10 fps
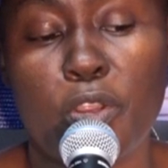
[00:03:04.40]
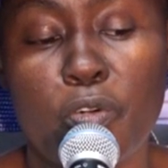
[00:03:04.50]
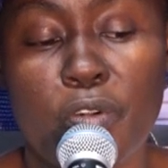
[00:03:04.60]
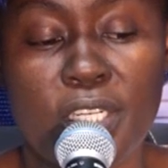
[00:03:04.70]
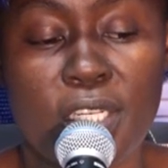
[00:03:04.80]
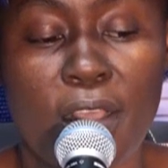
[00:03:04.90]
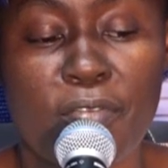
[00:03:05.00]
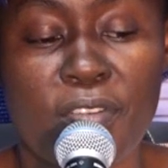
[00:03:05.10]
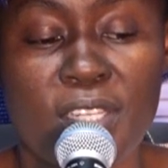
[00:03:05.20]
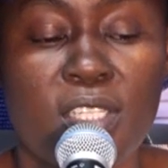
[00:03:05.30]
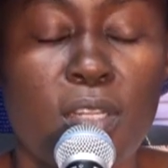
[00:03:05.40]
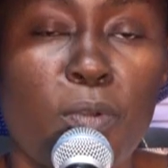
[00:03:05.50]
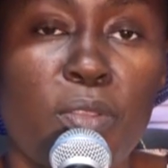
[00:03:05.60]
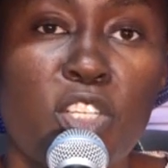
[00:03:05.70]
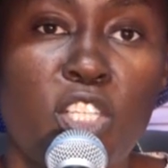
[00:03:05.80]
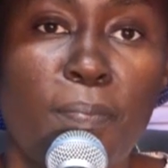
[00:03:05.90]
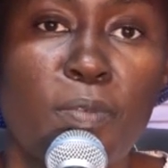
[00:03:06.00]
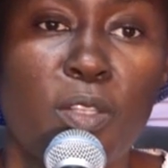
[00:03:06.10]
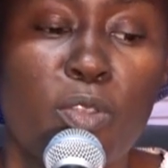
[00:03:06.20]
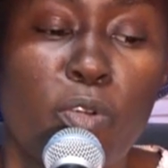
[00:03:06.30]
you read 1 Timothy
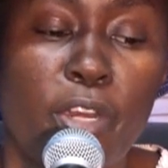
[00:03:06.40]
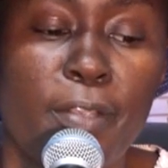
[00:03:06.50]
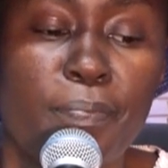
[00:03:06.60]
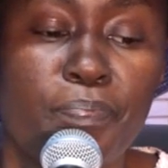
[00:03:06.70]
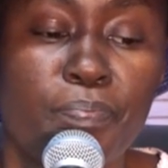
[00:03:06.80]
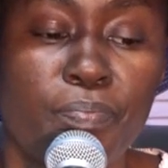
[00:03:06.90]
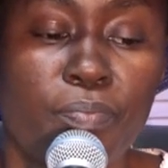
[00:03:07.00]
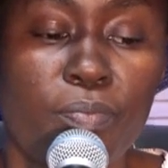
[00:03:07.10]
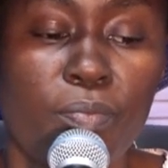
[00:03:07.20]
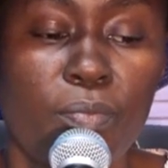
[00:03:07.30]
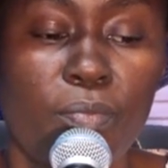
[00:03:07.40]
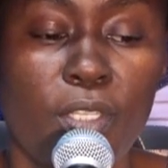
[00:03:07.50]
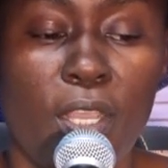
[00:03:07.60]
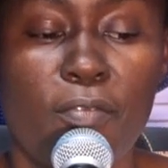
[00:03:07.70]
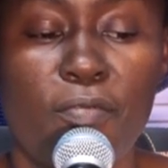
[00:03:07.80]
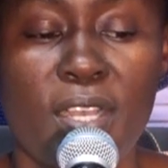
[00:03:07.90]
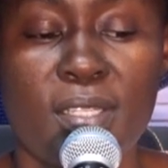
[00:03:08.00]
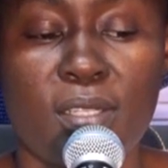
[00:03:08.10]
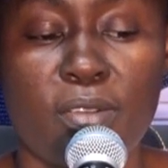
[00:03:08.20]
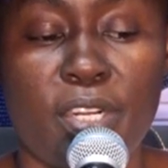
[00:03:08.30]
chapter 3,
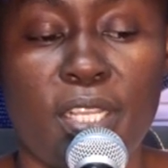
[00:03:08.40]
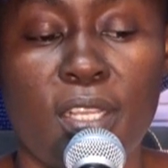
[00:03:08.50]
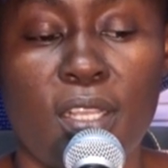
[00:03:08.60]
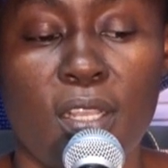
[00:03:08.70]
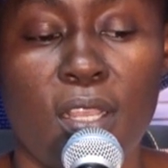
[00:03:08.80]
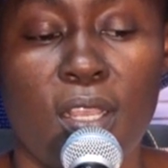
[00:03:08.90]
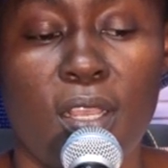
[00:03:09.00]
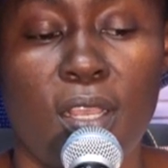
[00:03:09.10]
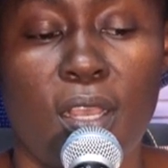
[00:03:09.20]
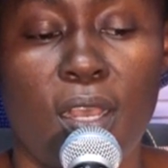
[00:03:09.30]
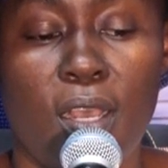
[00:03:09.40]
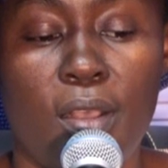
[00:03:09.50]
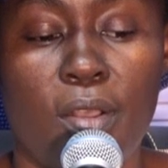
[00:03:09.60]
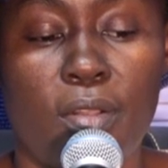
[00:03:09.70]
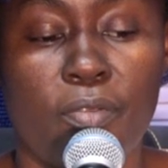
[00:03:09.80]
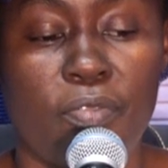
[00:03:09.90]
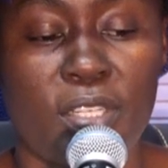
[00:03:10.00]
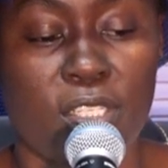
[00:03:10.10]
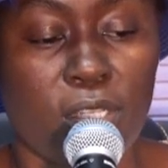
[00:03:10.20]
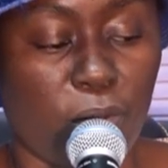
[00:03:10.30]
verse 3,
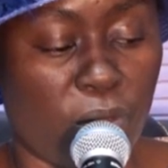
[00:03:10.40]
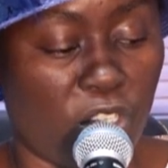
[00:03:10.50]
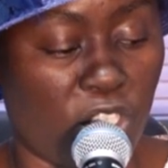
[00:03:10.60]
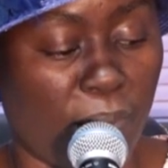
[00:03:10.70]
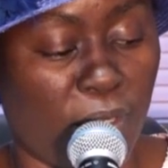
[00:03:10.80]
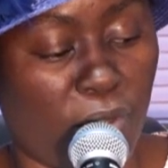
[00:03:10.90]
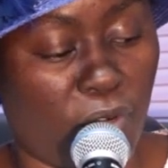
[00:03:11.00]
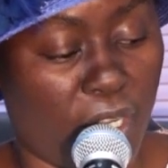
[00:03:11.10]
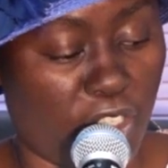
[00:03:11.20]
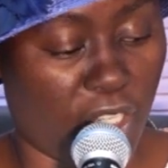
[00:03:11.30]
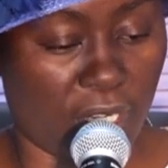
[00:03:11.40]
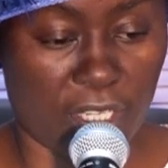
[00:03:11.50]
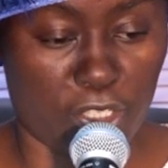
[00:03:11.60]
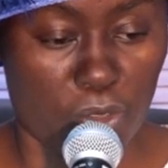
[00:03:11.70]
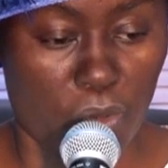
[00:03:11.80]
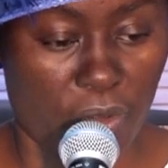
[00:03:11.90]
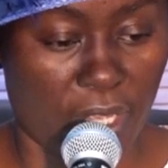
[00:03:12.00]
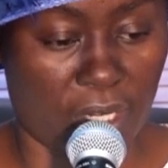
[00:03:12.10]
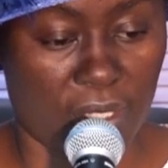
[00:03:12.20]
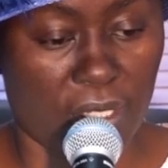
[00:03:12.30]
1 Timothy chapter 3, actually, let's go
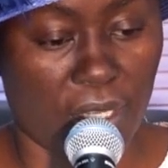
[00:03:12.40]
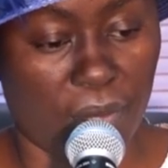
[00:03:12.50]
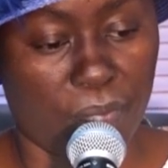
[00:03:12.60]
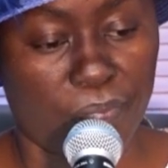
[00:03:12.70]
there and see.